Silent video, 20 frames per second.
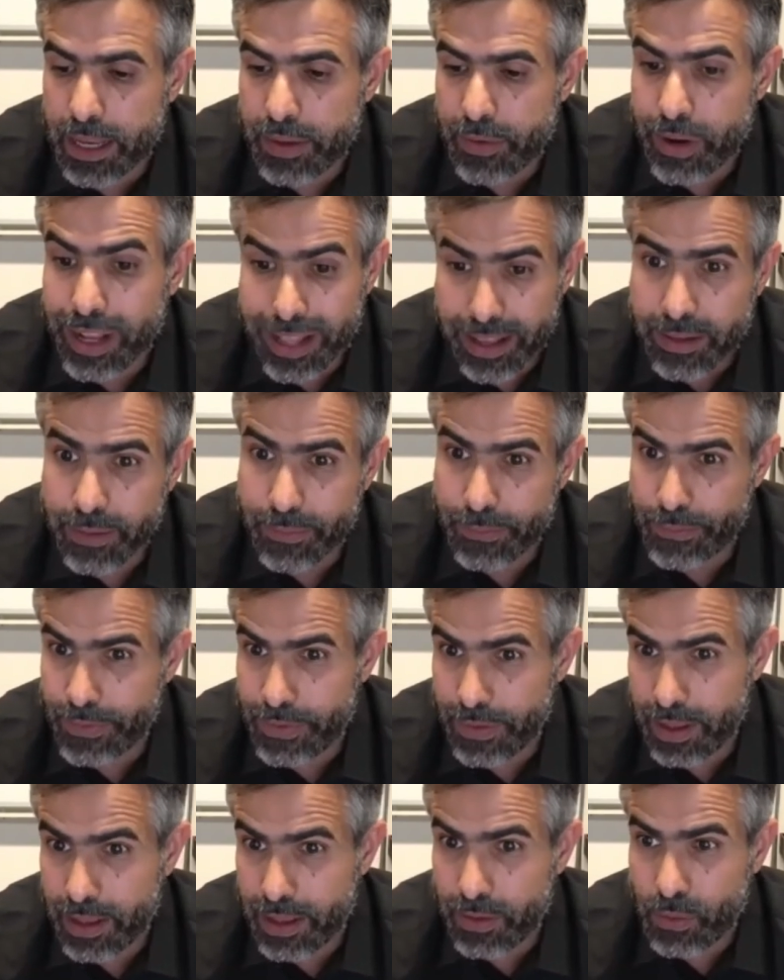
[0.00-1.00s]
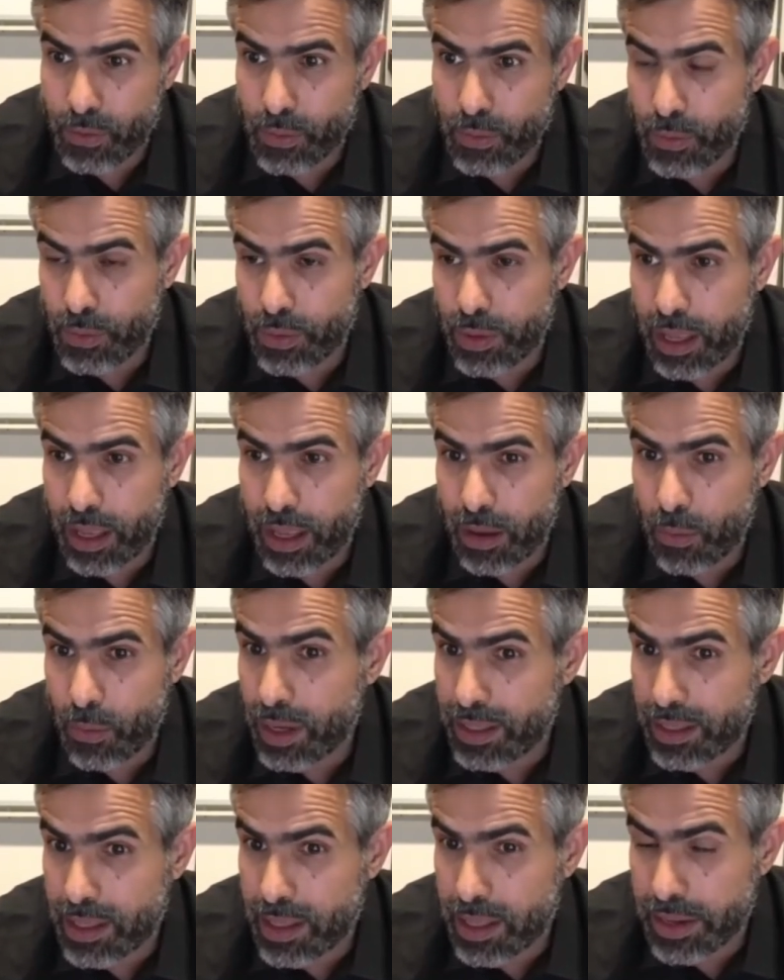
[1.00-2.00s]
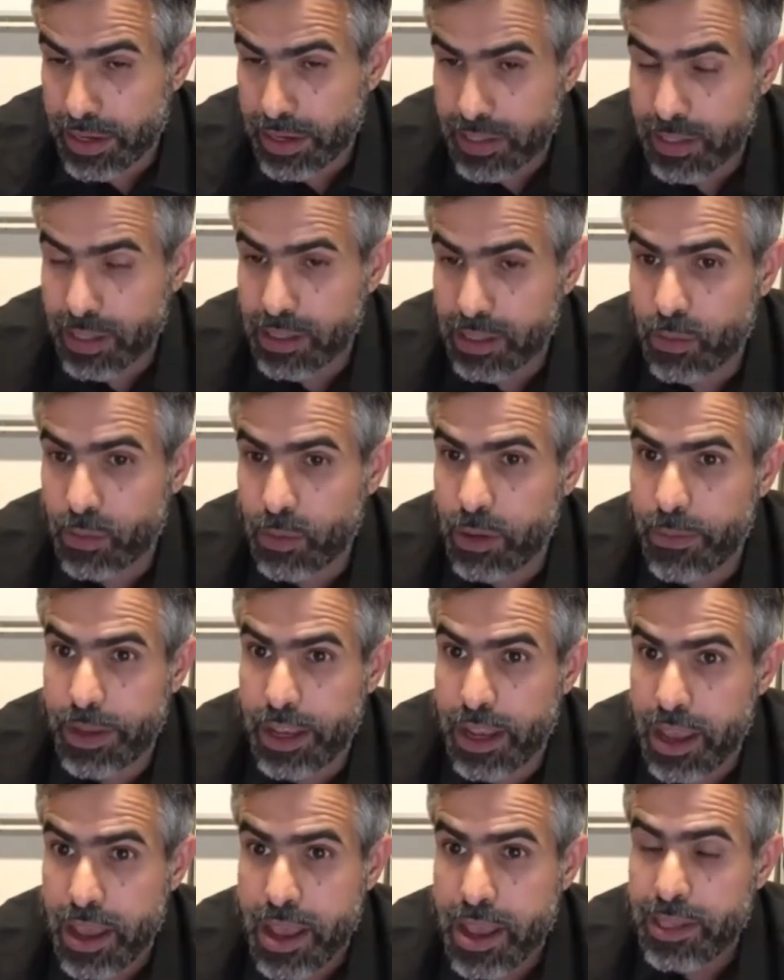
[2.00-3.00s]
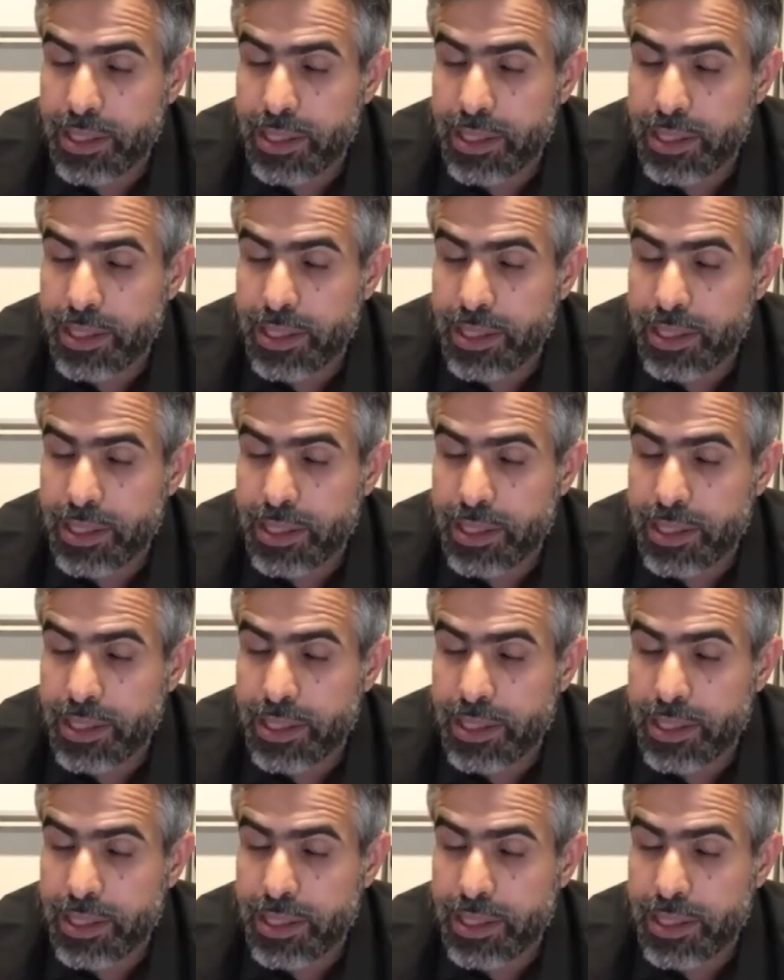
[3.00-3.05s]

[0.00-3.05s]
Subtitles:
relative to what the result will be.